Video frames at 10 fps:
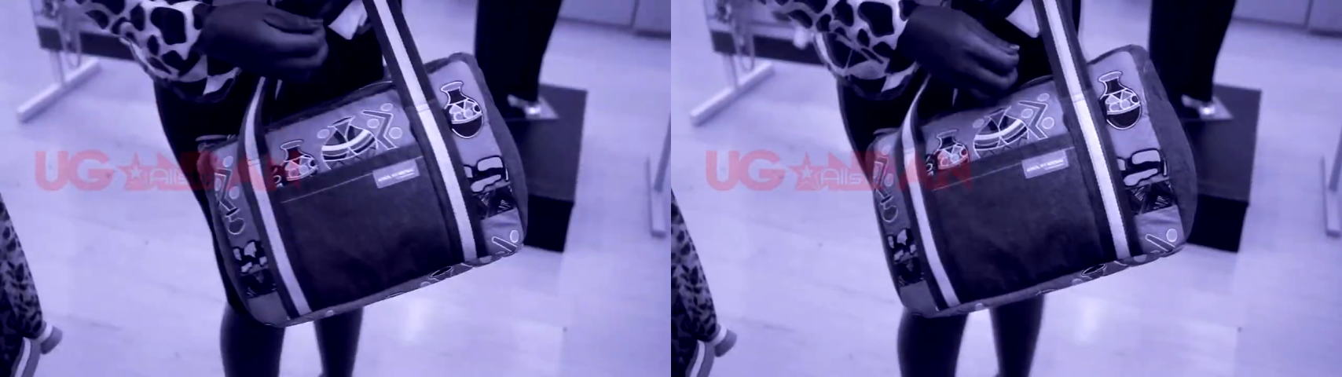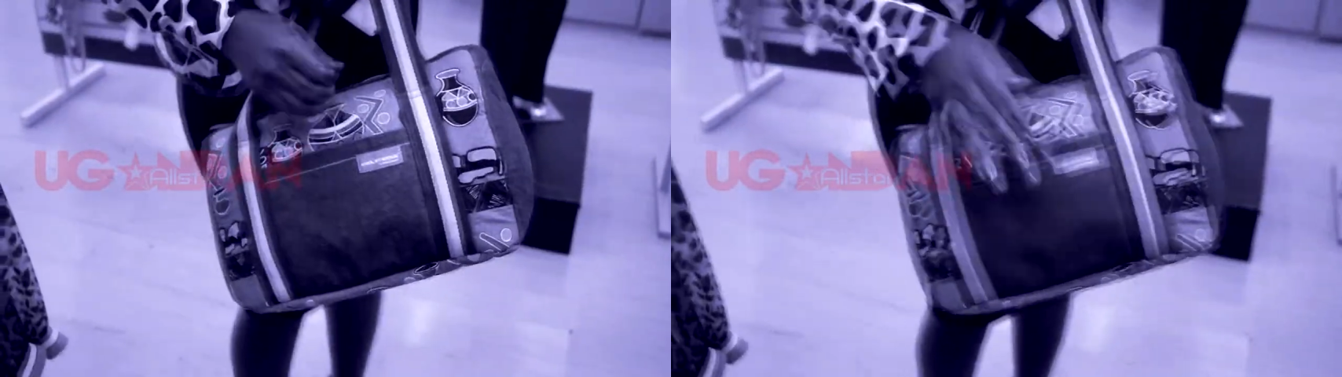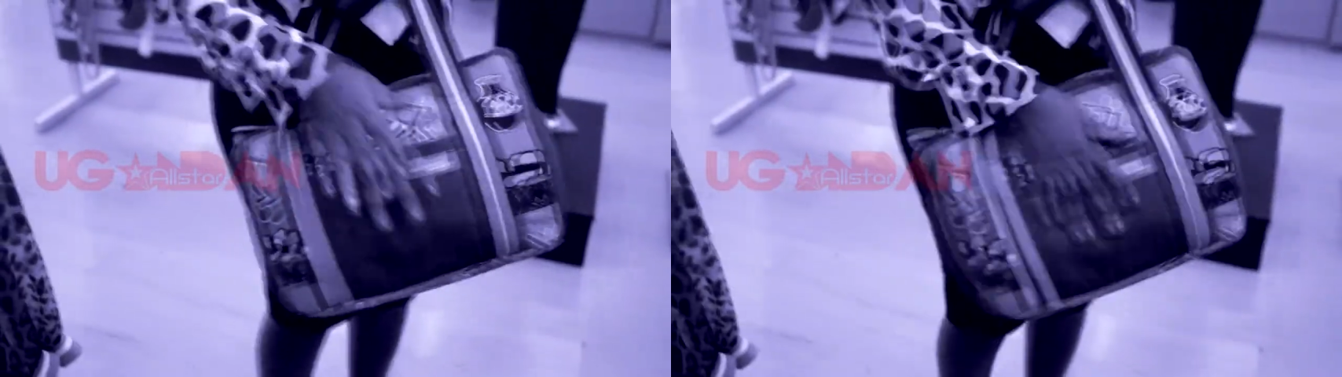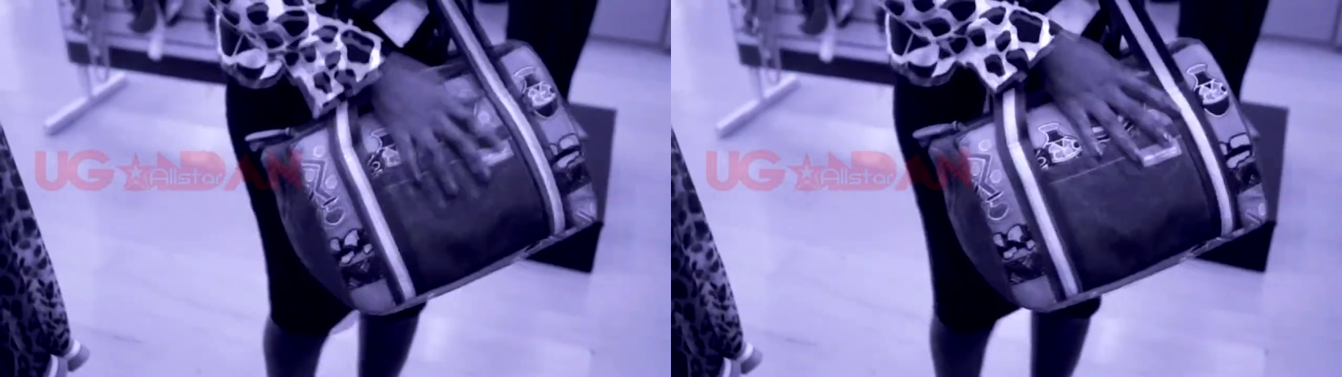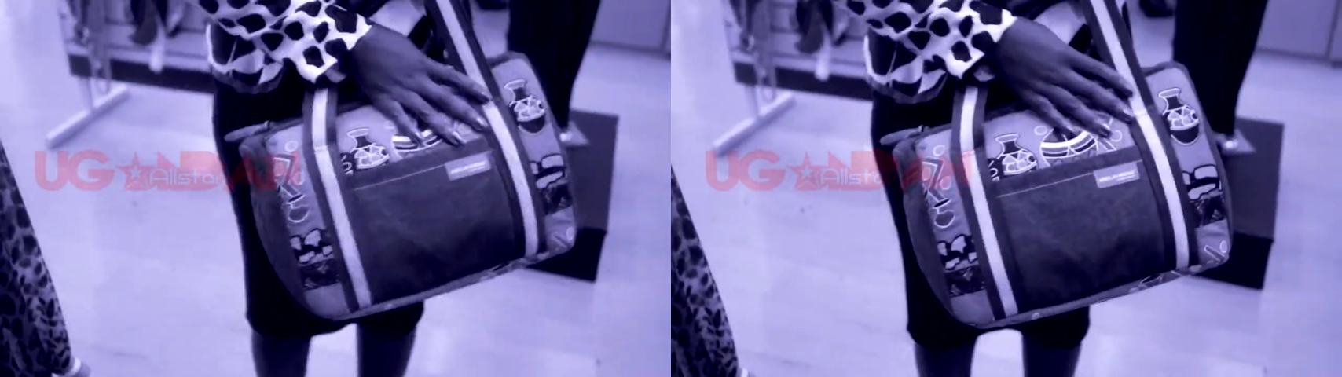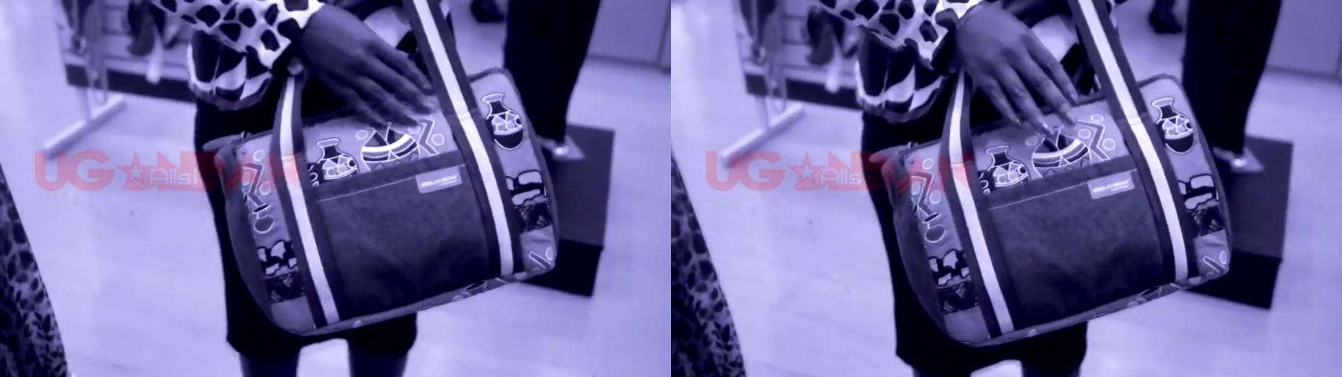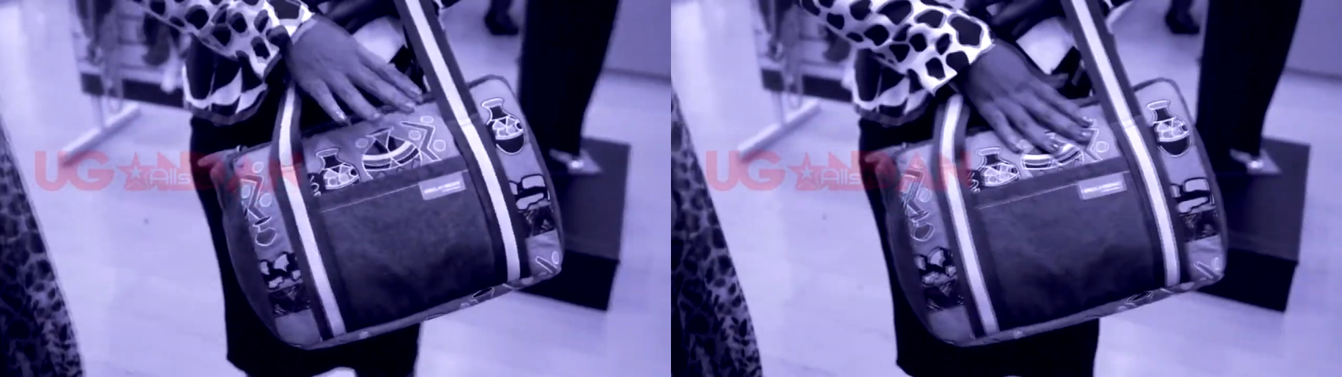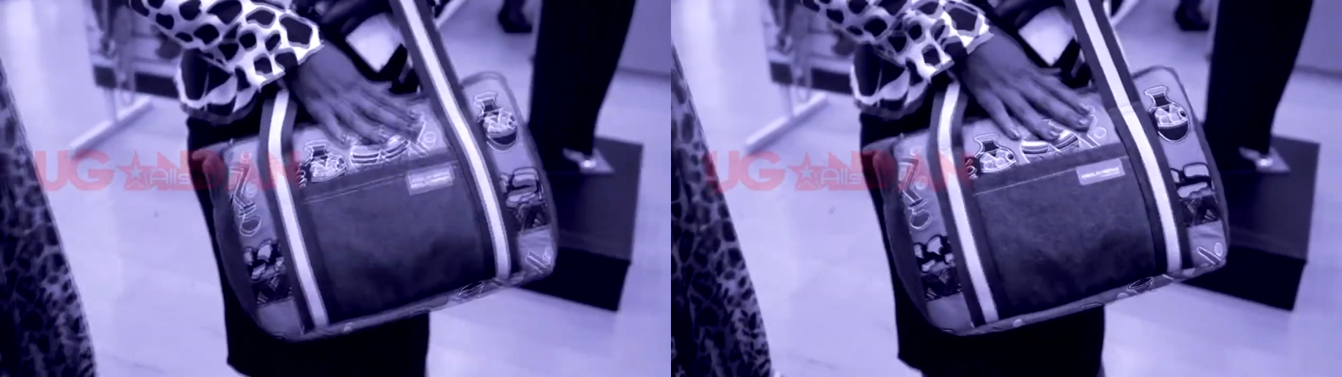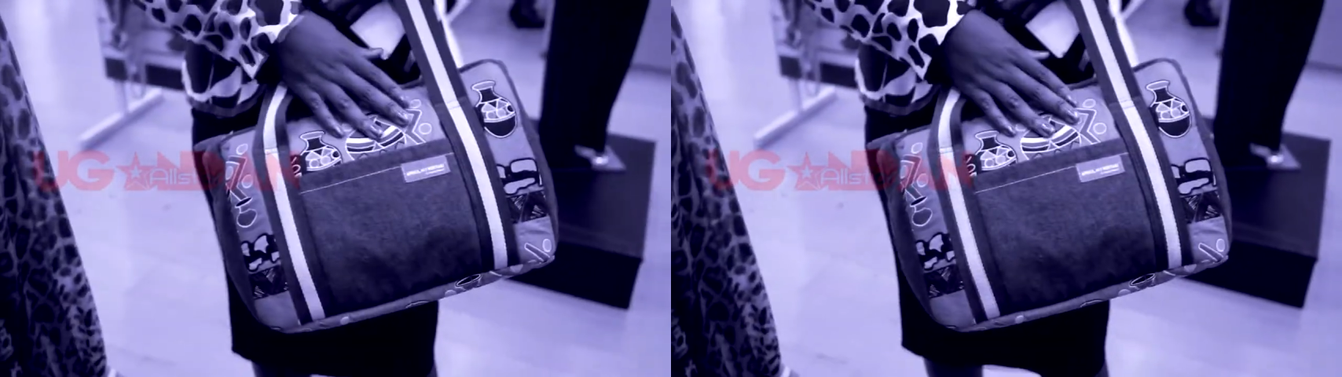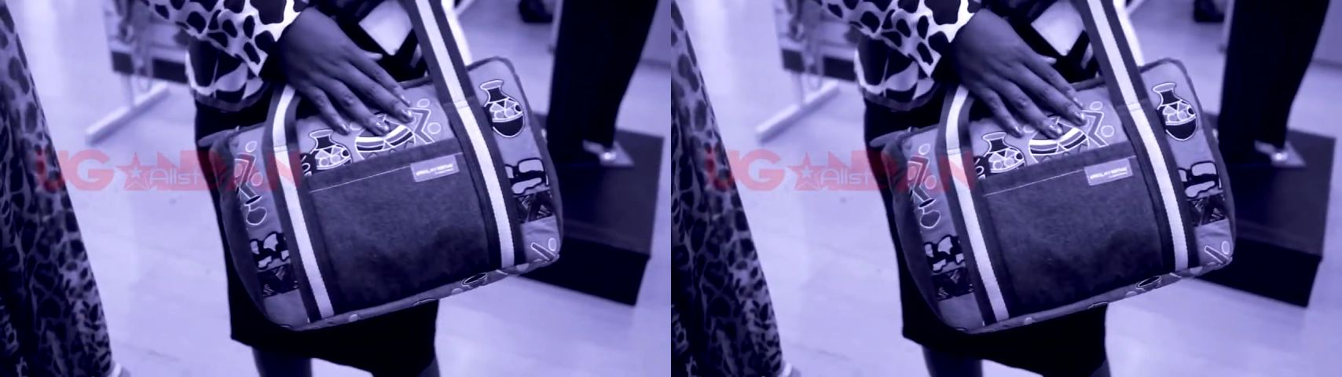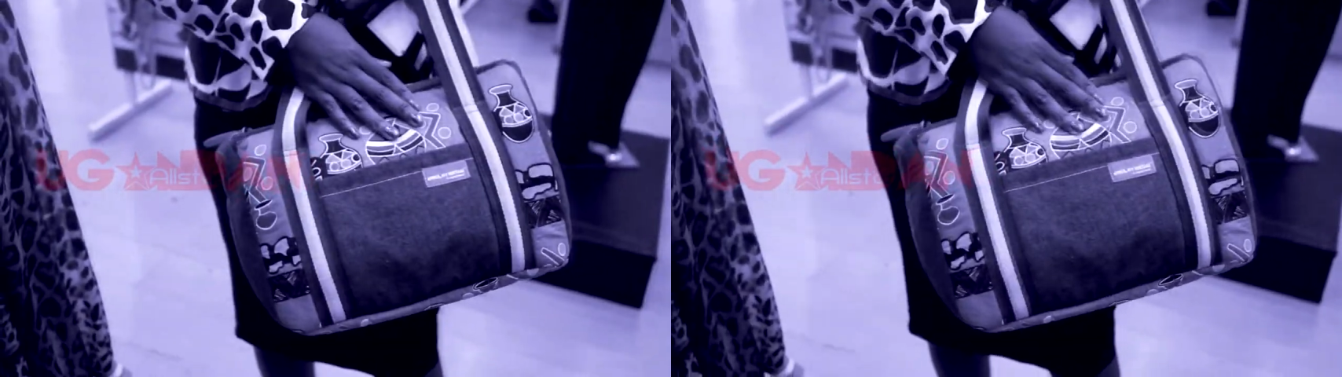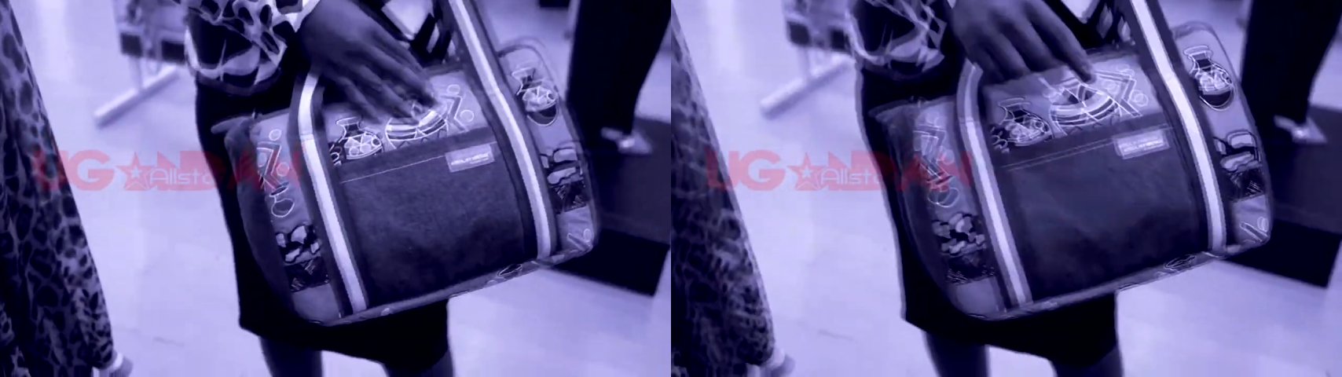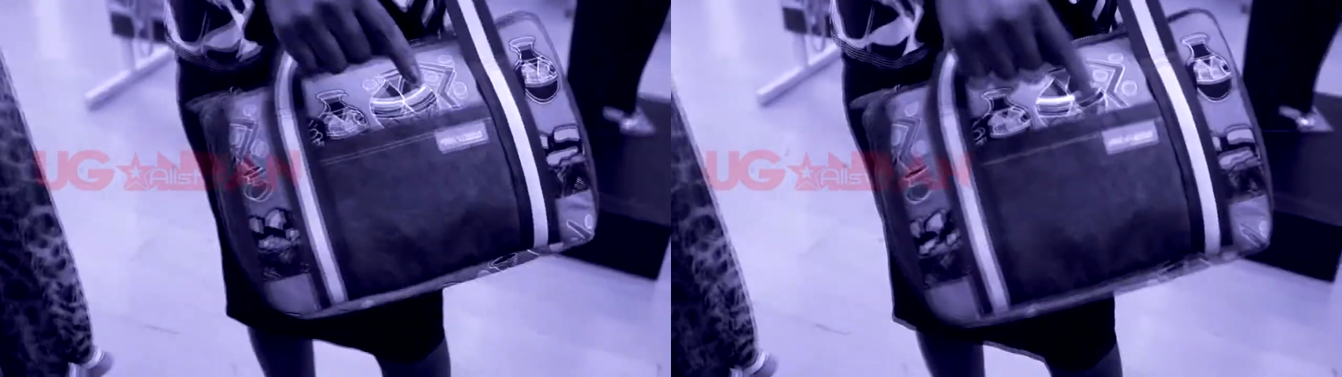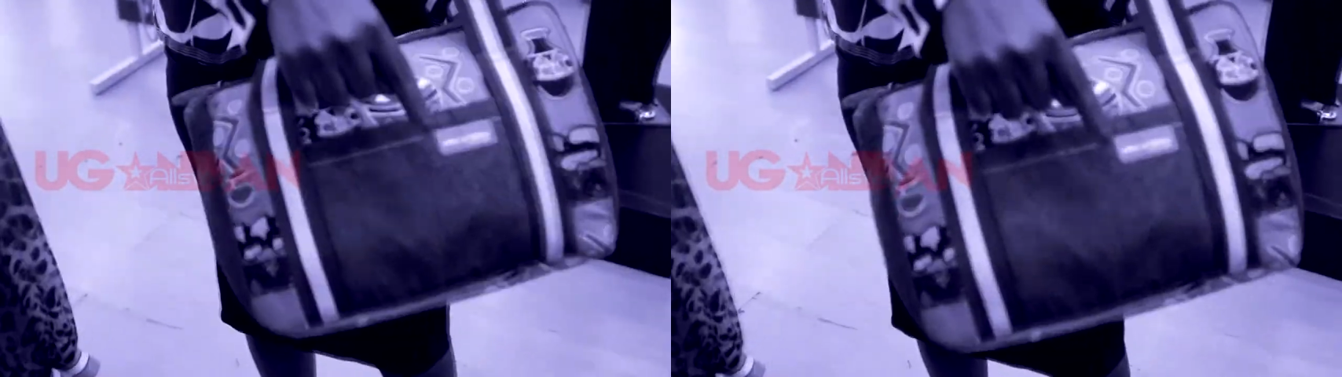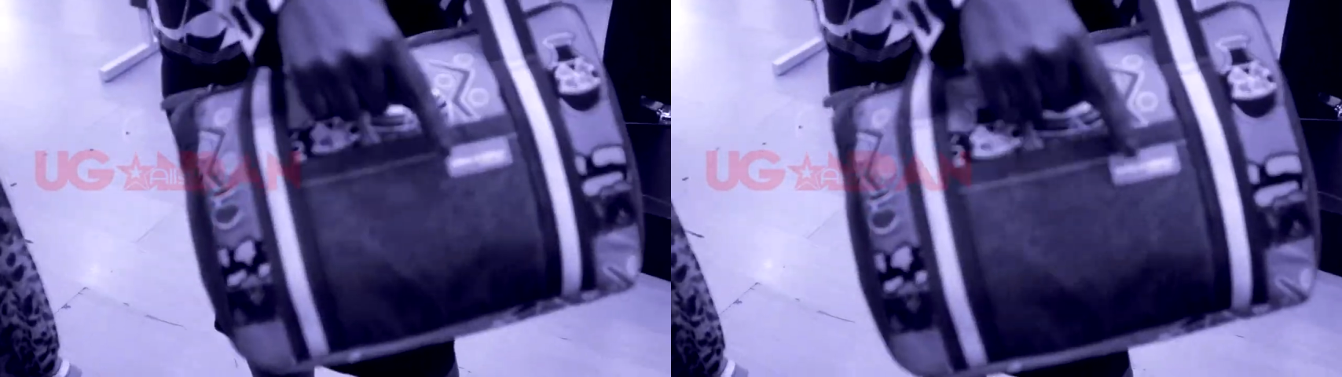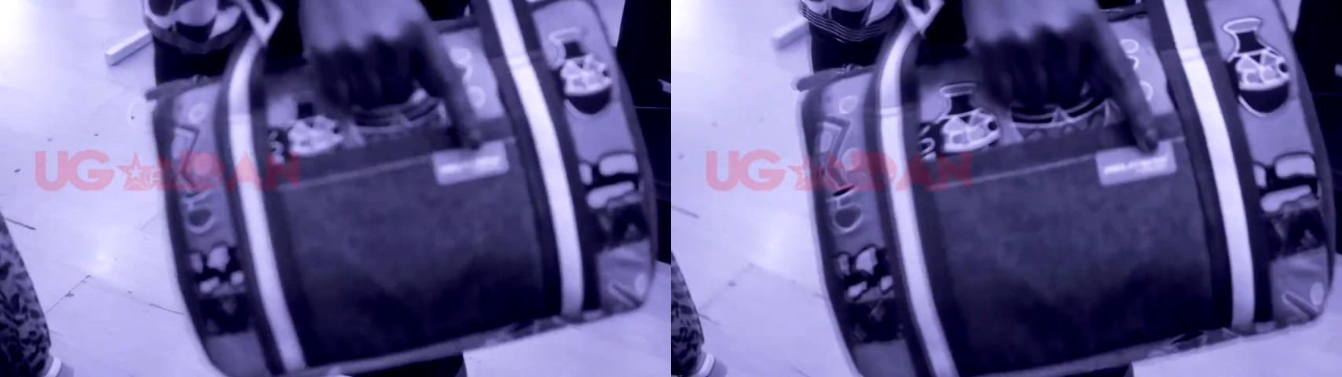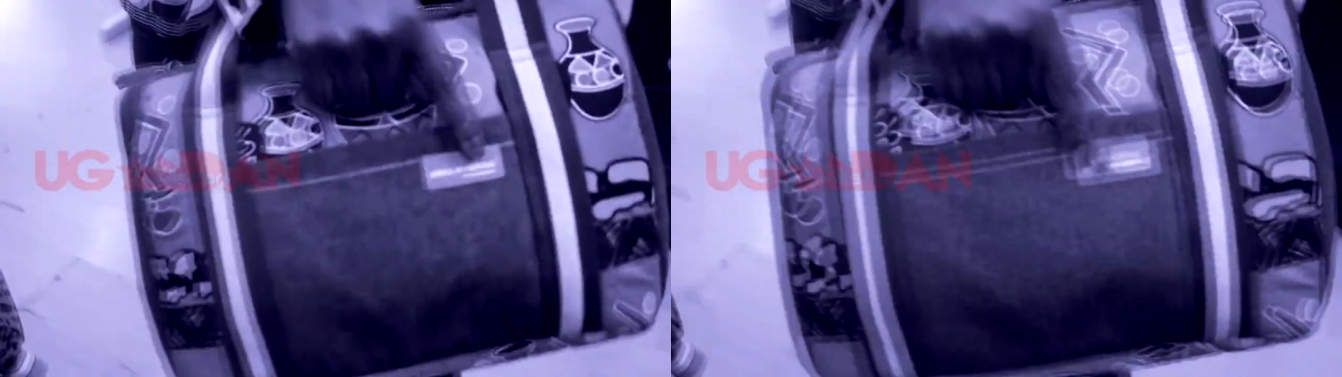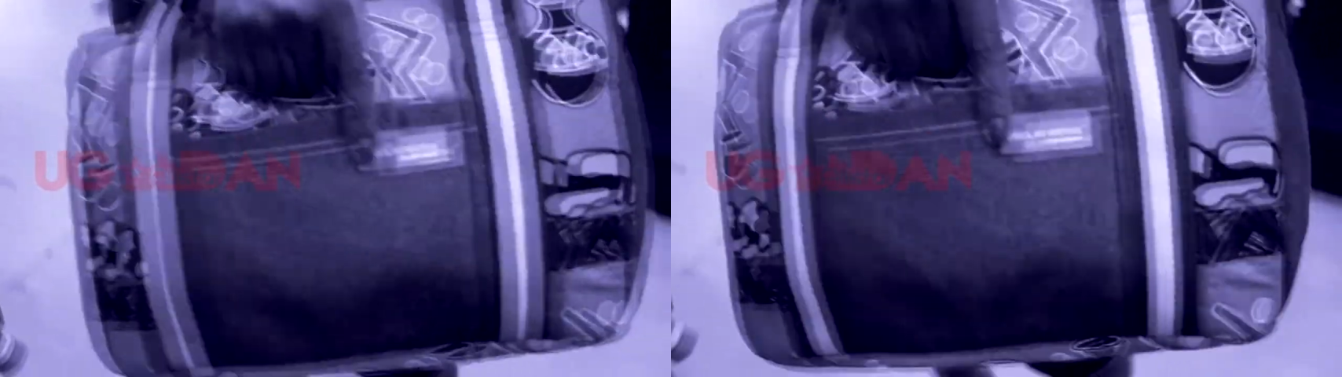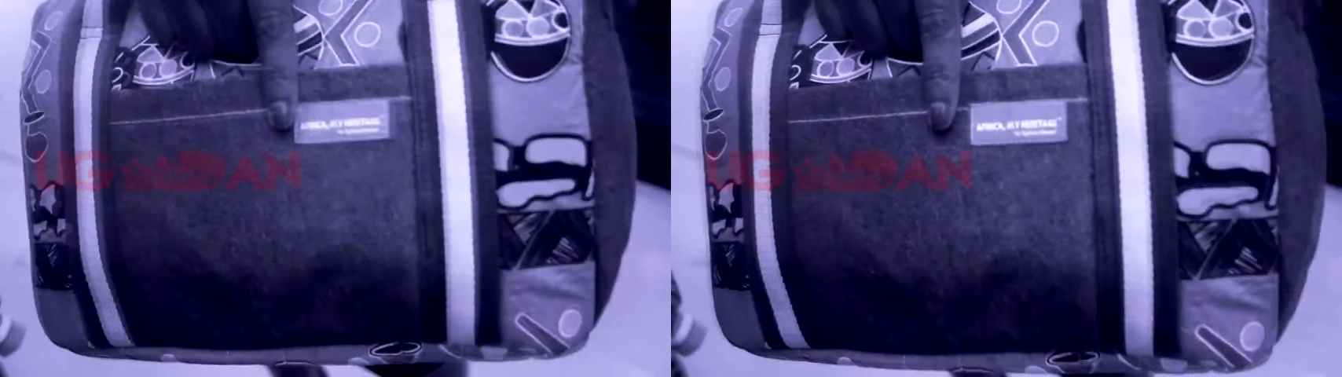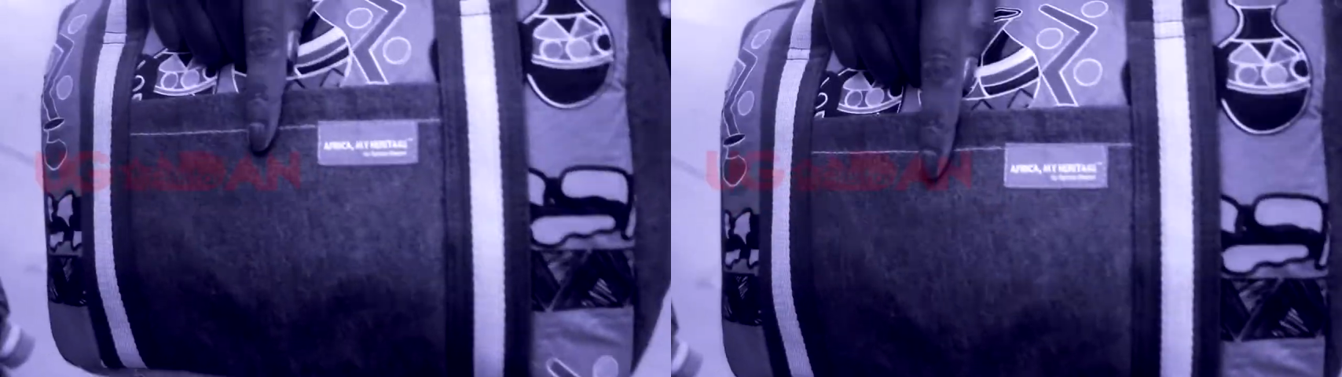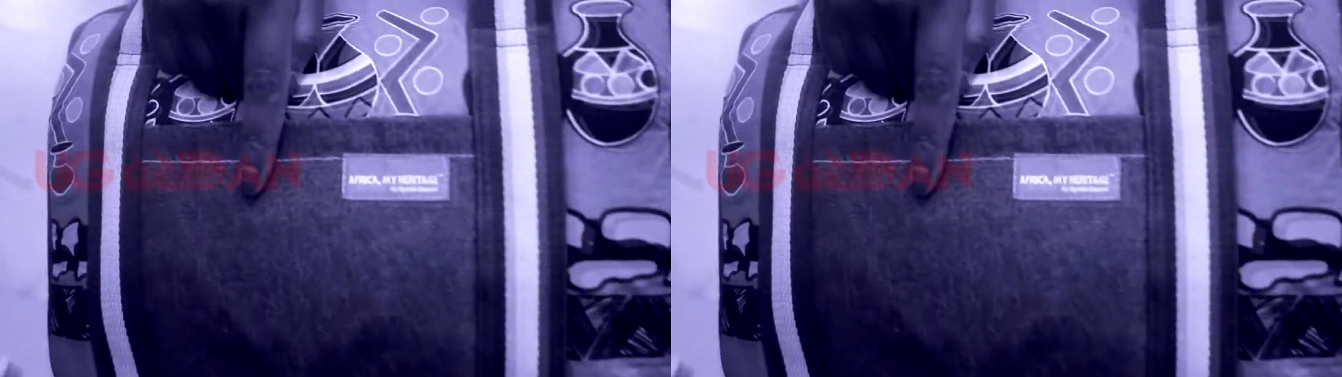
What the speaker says: No face is visible, so there are no lips to read.